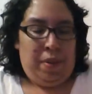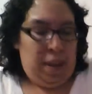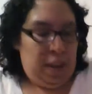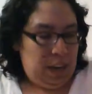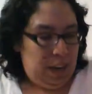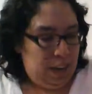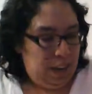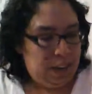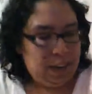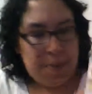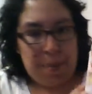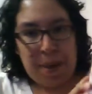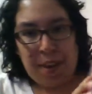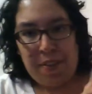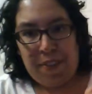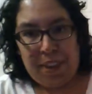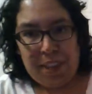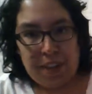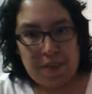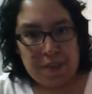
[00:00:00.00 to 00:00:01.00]
And it's a bit
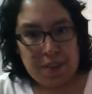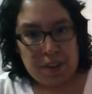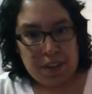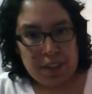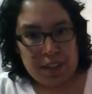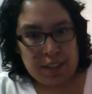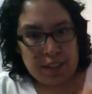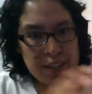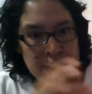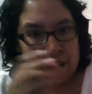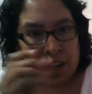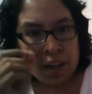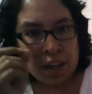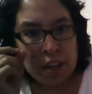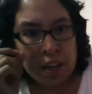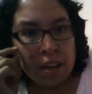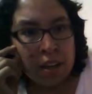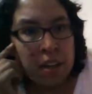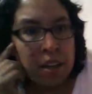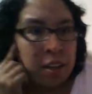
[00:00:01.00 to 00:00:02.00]
of a different
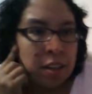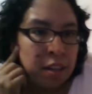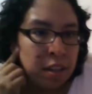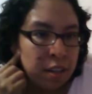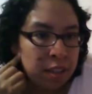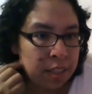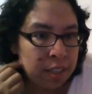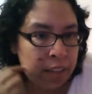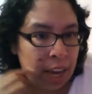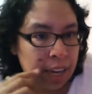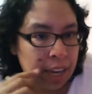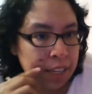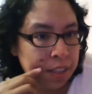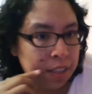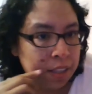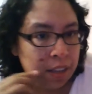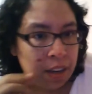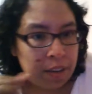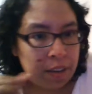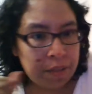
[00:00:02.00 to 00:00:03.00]

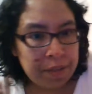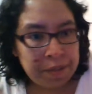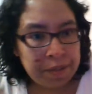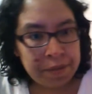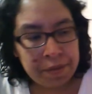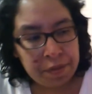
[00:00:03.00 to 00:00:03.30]
size of